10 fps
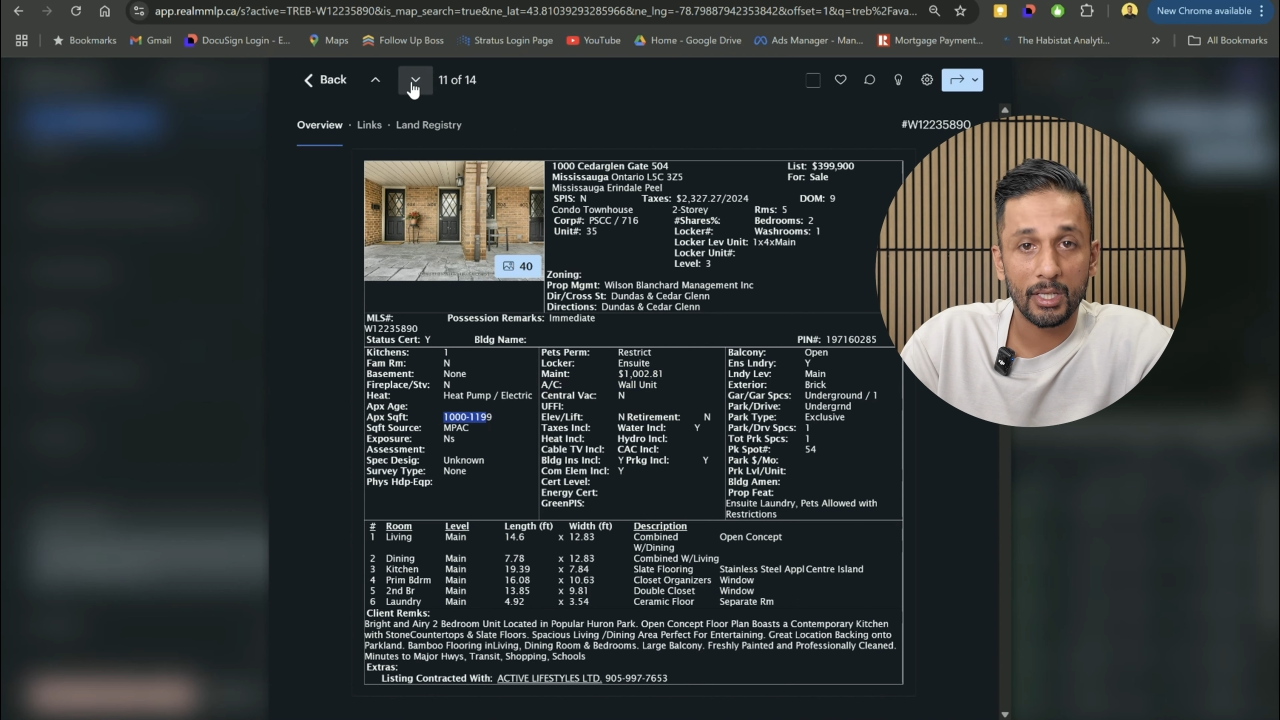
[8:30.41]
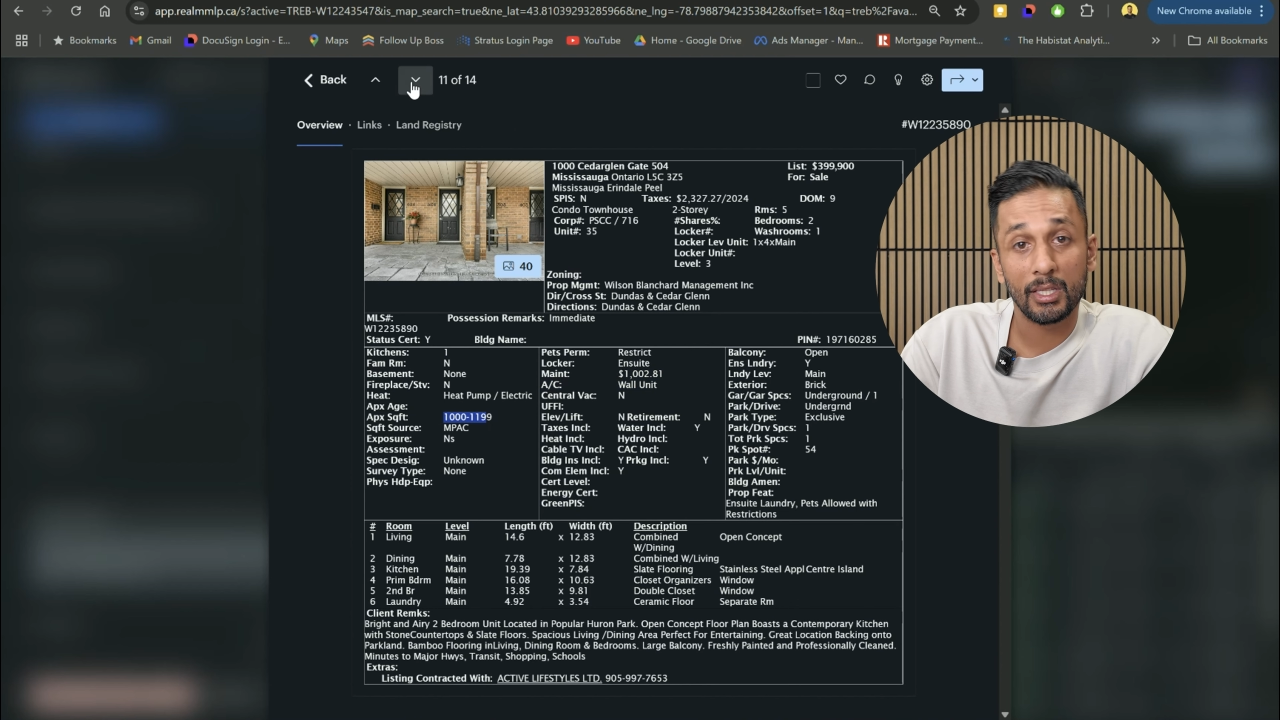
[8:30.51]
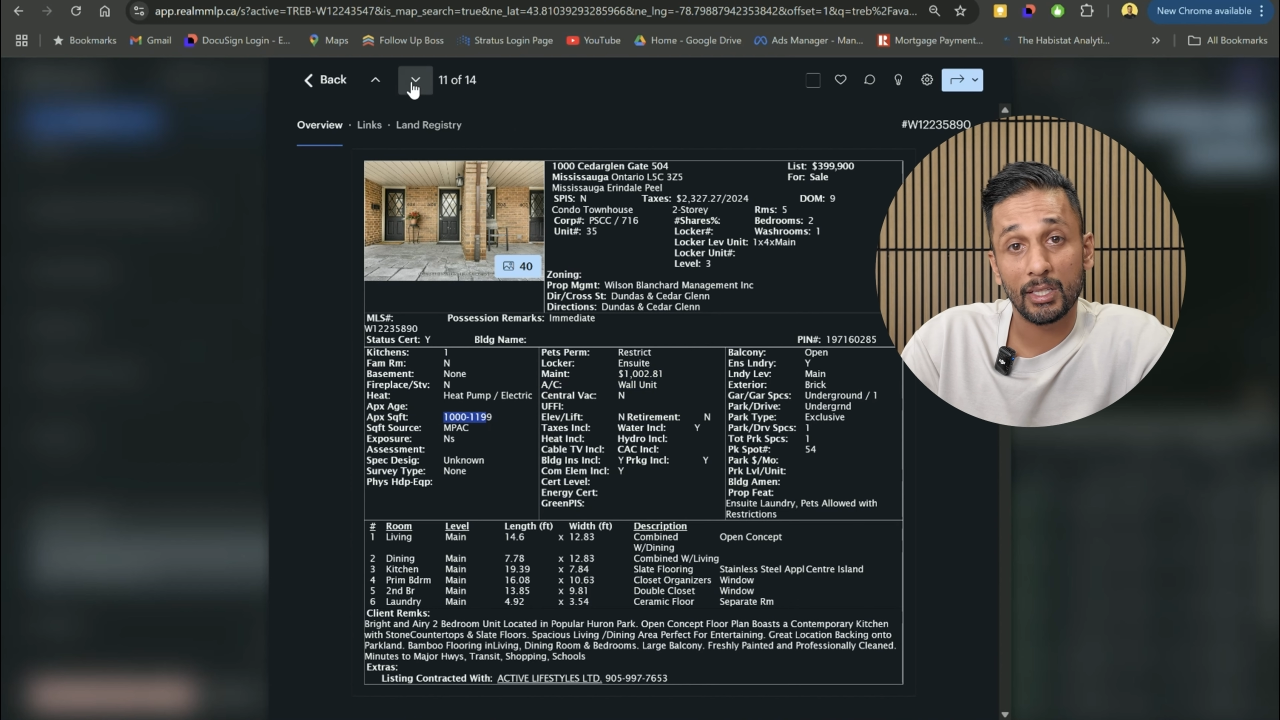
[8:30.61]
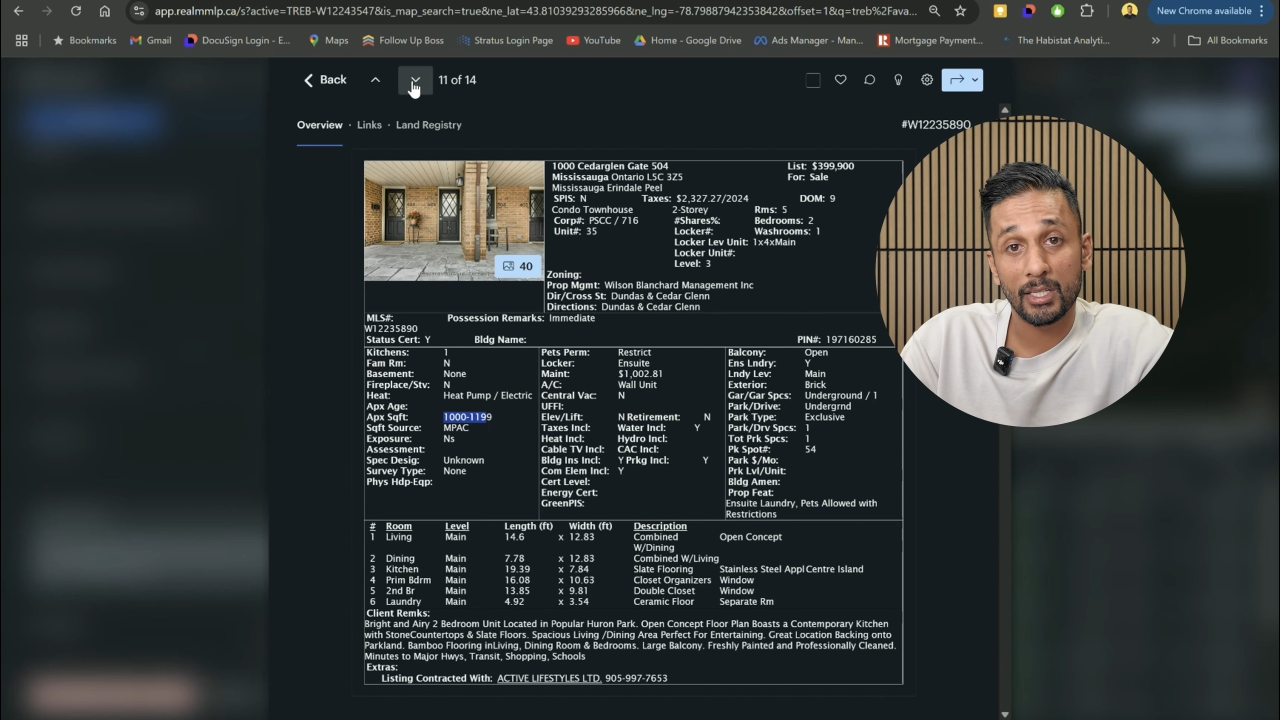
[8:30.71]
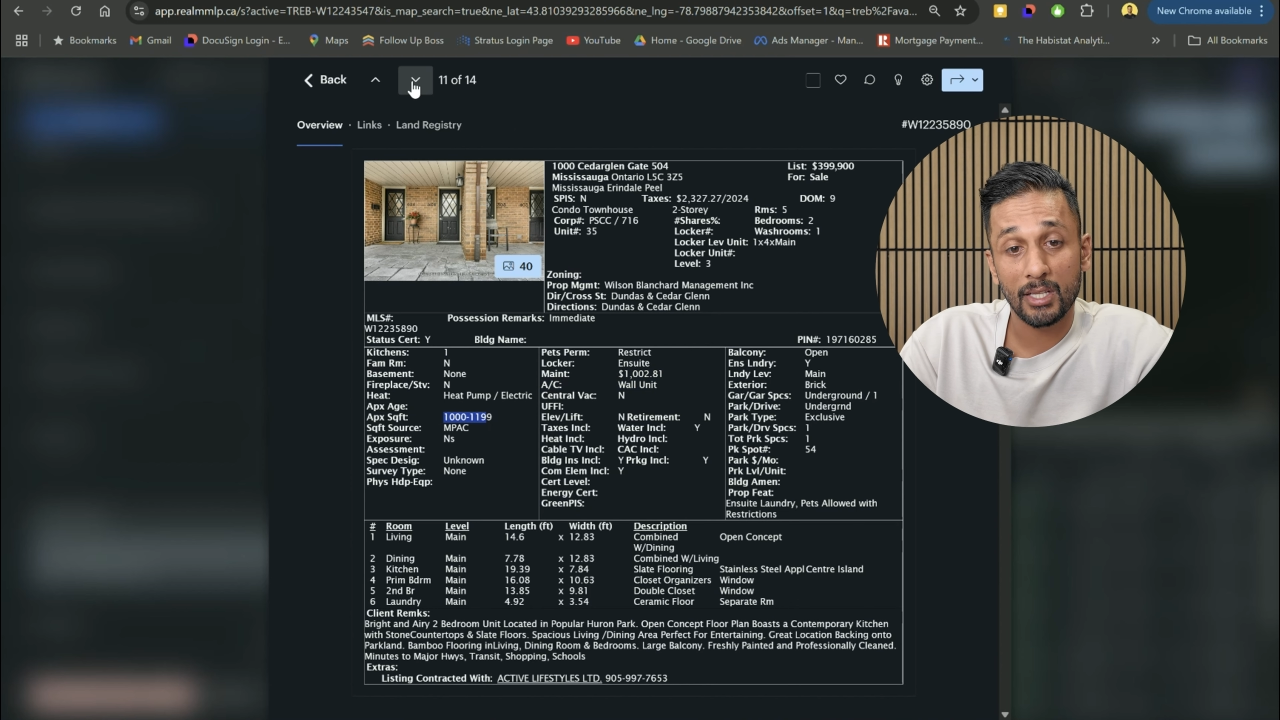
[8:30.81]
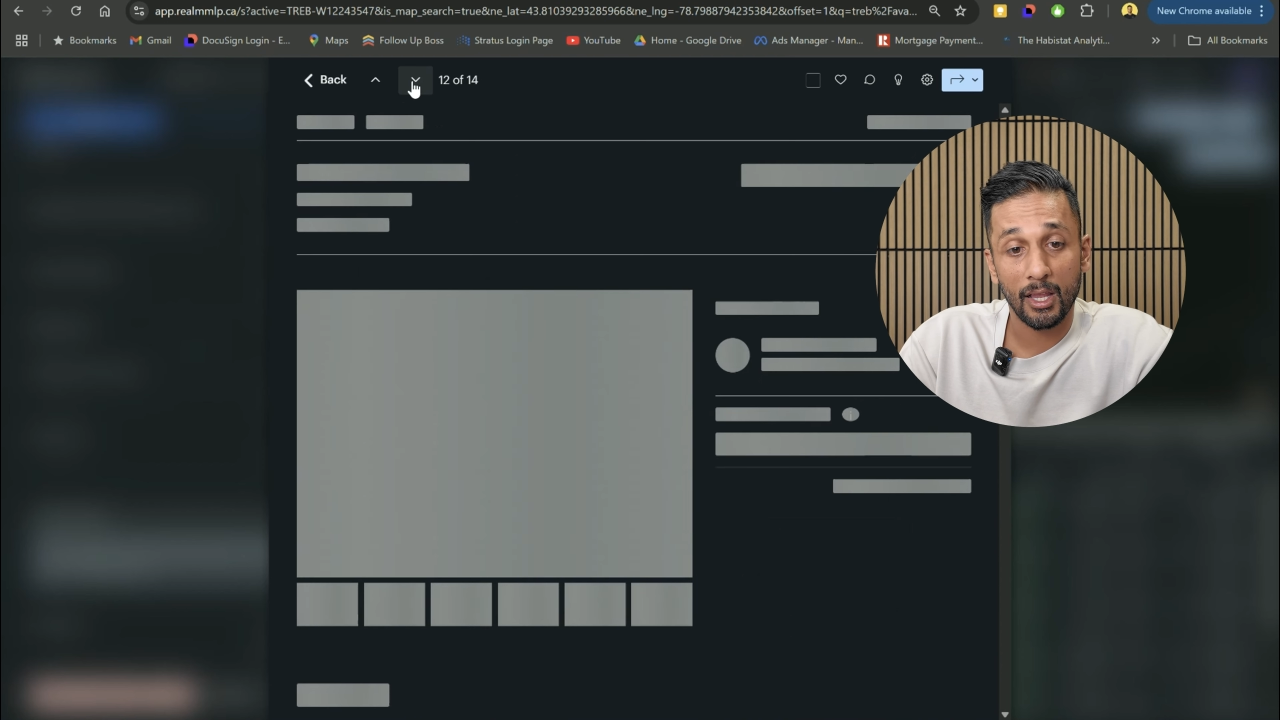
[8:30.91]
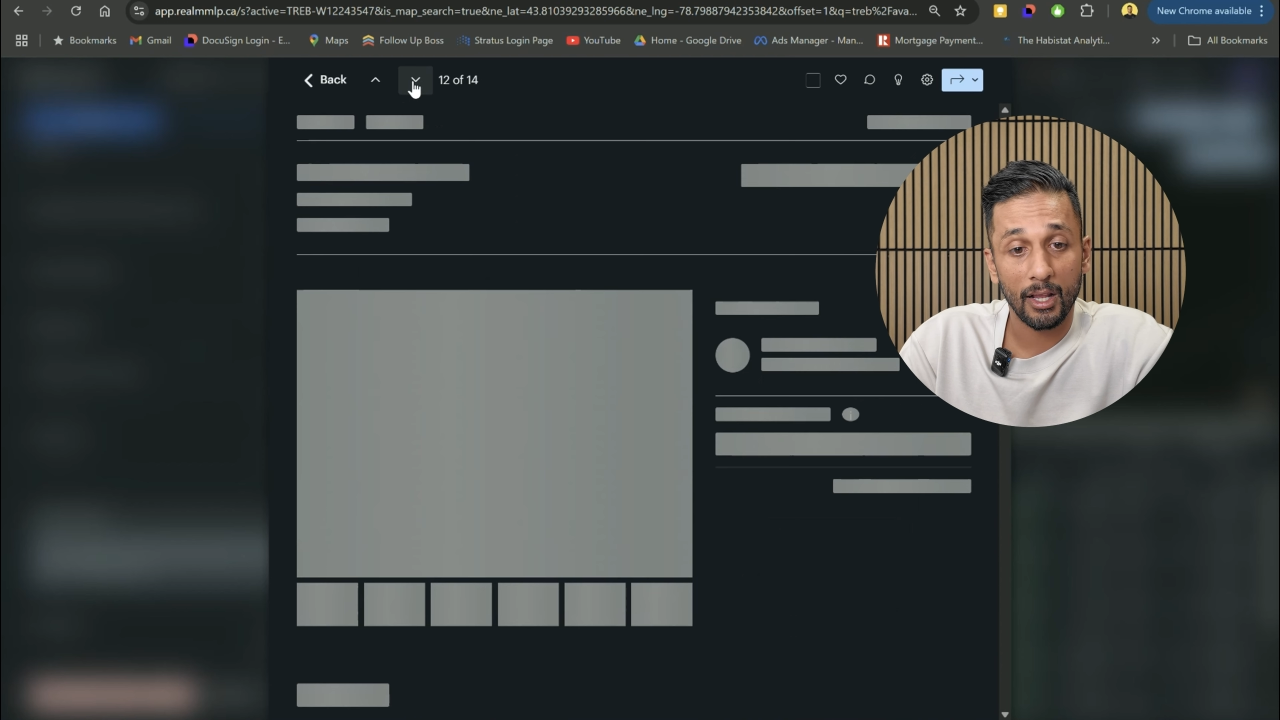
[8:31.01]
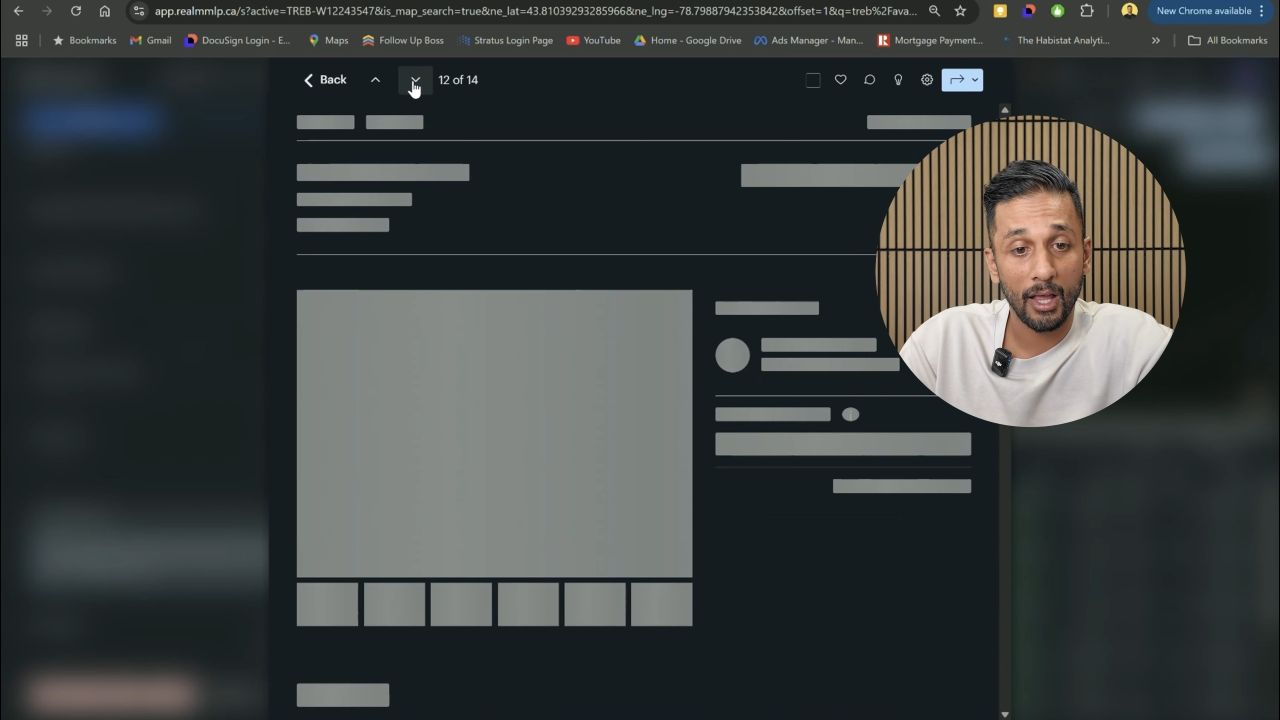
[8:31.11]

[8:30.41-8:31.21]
I think that's a little